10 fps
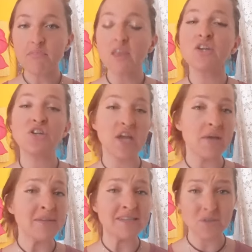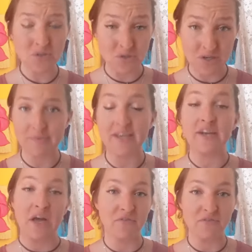Shame is extremely
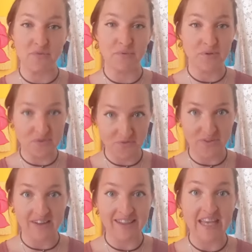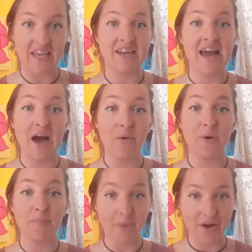uncomfortable to feel in
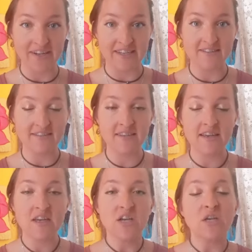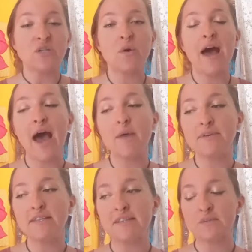our bodies. So, what
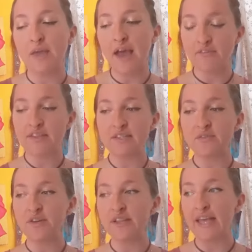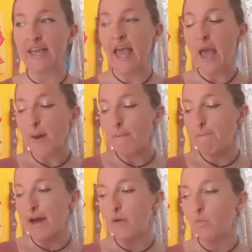happens is we have this feeling,
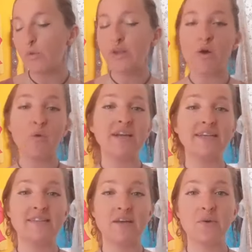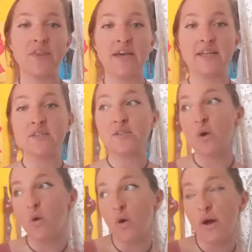but we don't want to sit with it.
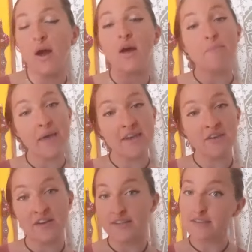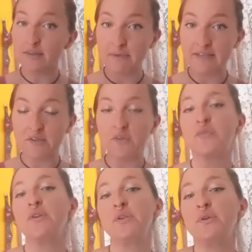So, many of us, myself
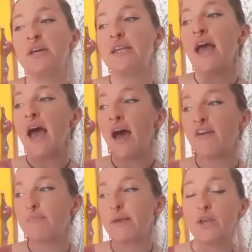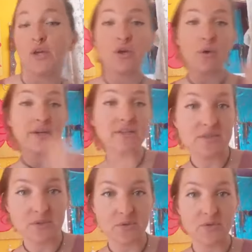included, have been going to
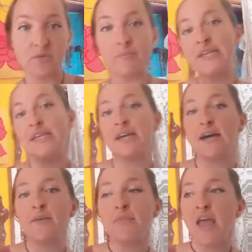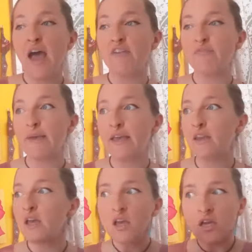social media, have
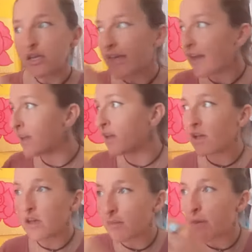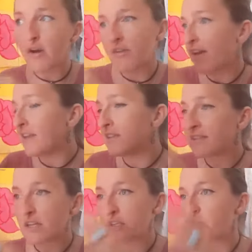been getting a part of any
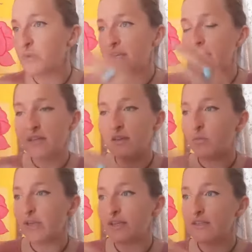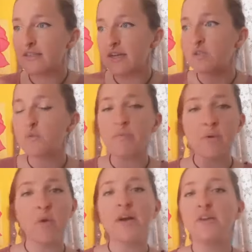discussion we can we can discuss. We've been wanting to